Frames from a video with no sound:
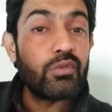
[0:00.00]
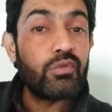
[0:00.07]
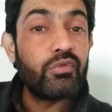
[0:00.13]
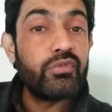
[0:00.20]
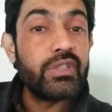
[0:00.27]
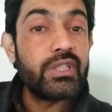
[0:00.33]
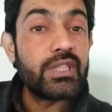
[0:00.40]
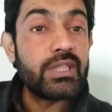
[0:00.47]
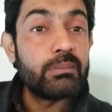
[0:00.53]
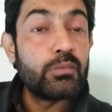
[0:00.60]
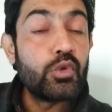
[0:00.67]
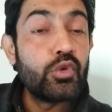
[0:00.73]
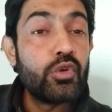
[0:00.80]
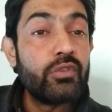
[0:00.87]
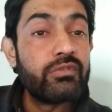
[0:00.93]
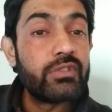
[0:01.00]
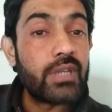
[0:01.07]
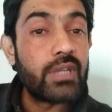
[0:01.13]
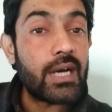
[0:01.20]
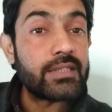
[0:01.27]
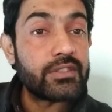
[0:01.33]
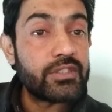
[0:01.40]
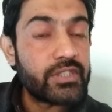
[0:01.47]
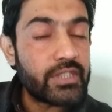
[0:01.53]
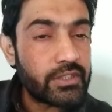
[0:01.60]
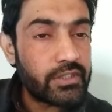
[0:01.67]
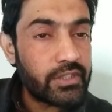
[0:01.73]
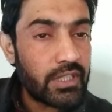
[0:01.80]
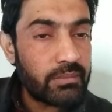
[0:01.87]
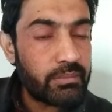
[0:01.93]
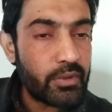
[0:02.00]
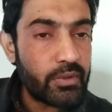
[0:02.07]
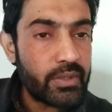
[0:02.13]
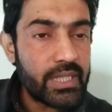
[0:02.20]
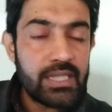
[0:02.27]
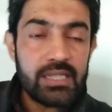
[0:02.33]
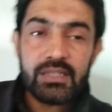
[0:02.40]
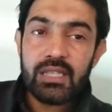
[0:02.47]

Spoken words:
we remove non-structural proteins